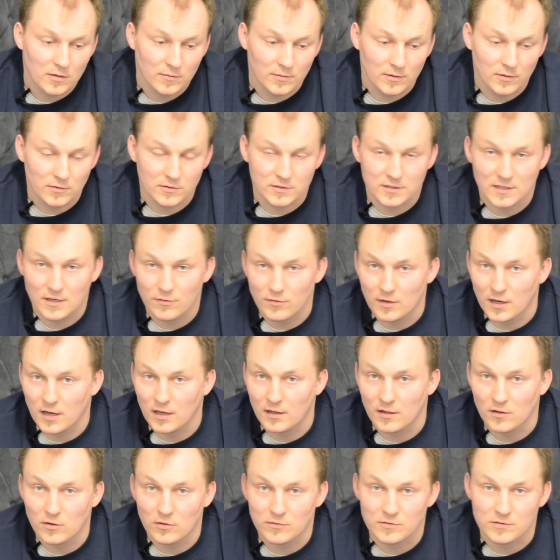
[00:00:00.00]
because now
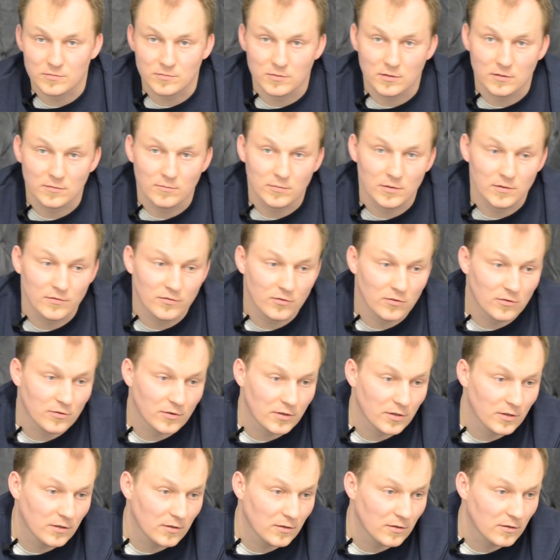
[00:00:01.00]
god loves me before
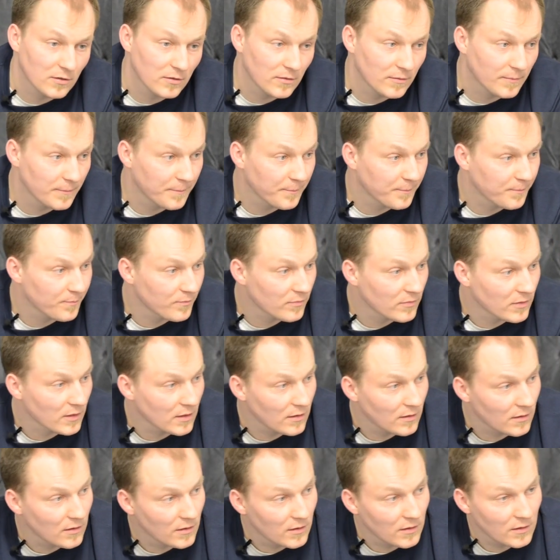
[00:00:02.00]
he
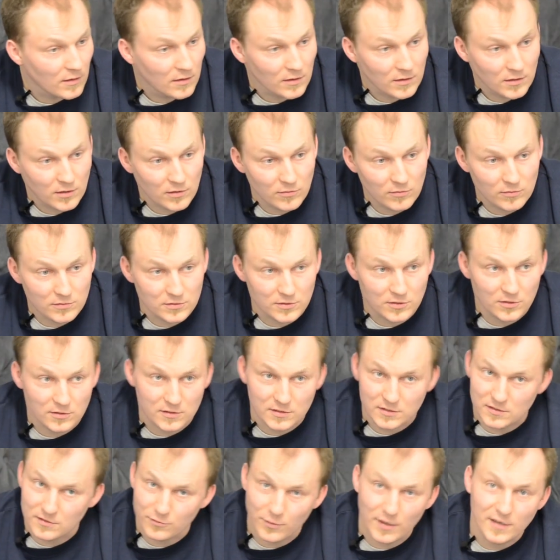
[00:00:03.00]
he was
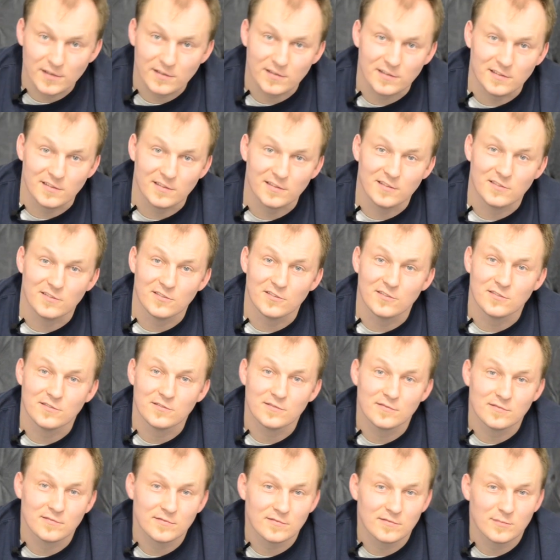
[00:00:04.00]
just waiting you
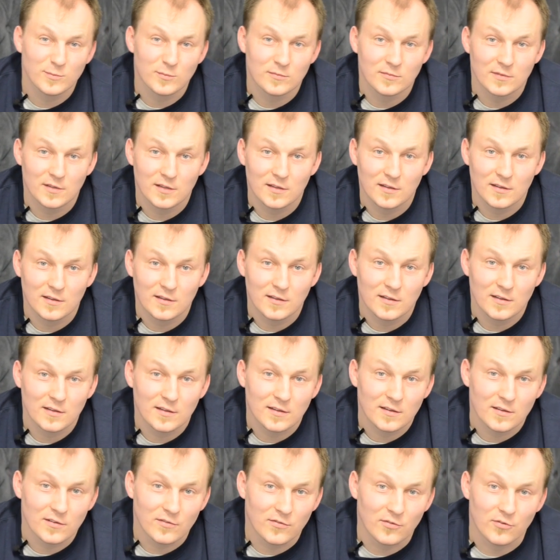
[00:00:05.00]
know
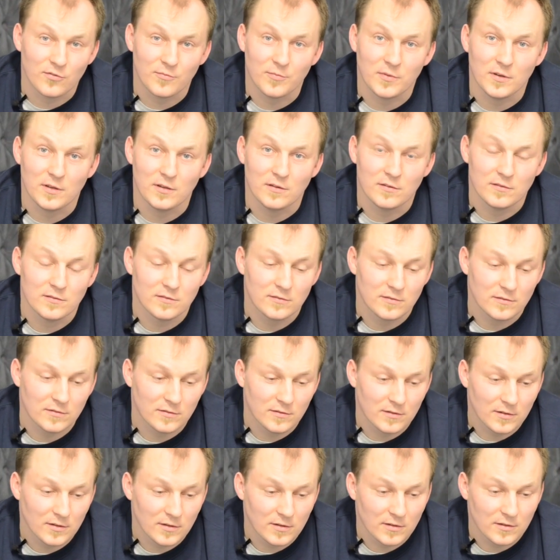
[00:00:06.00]
for me
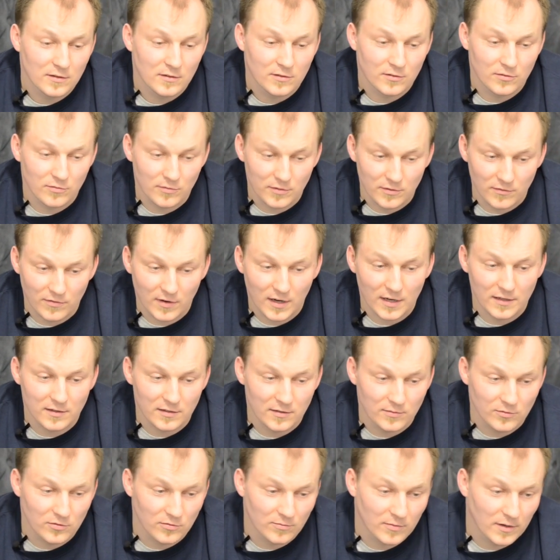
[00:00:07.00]
to invite
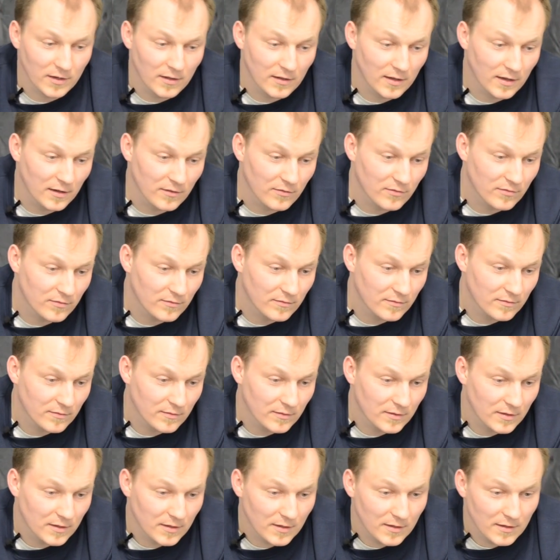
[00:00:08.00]
him to my life
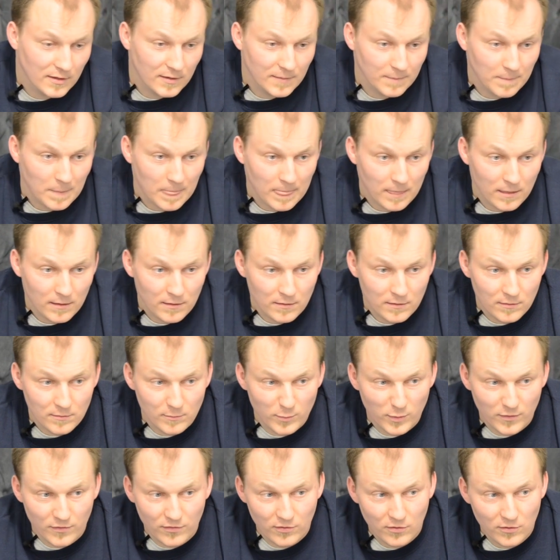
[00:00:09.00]

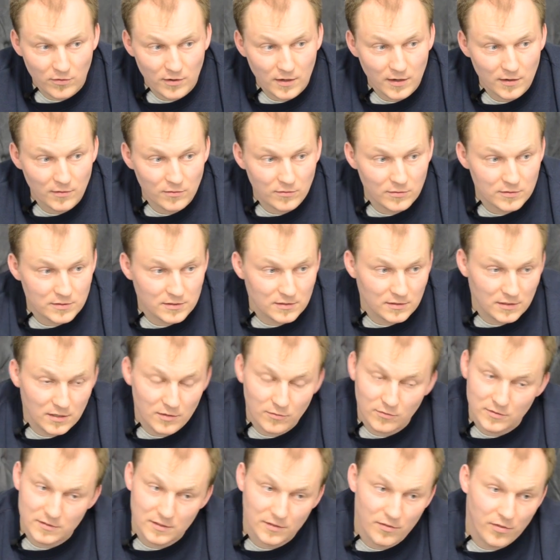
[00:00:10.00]
before i was he
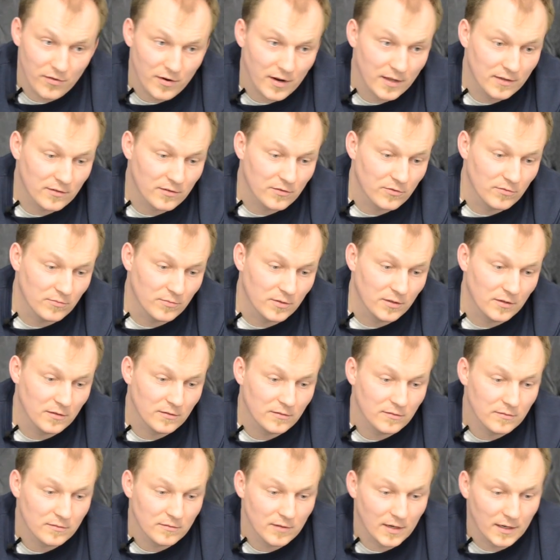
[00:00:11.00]
was a threat to me
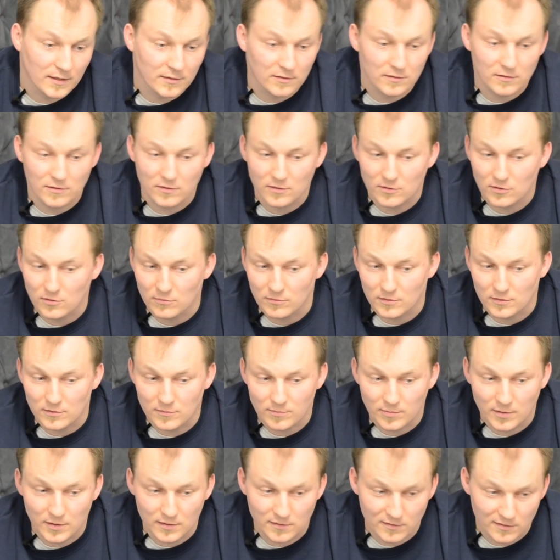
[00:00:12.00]
i didn't know it
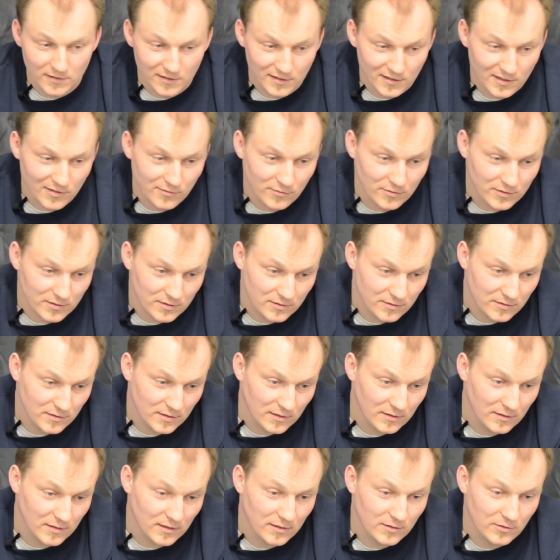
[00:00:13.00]
but uh, he was
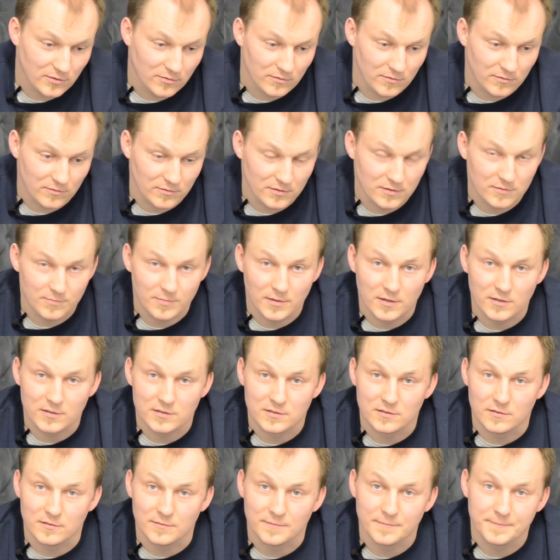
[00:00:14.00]
a dangerous
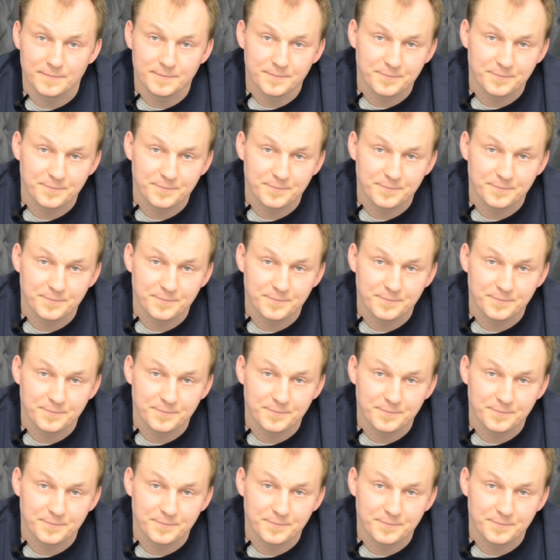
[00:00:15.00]
person